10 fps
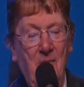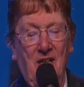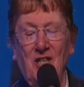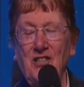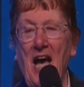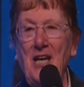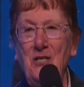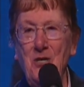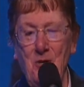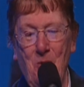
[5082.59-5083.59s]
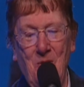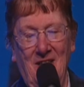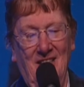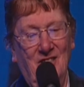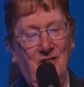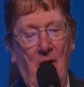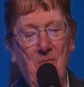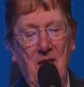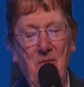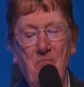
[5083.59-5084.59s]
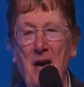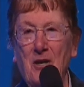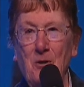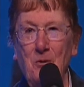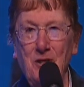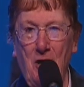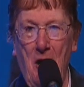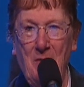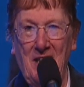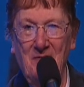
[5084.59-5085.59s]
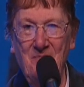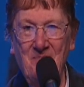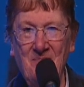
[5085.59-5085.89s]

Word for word: because I knew something better was coming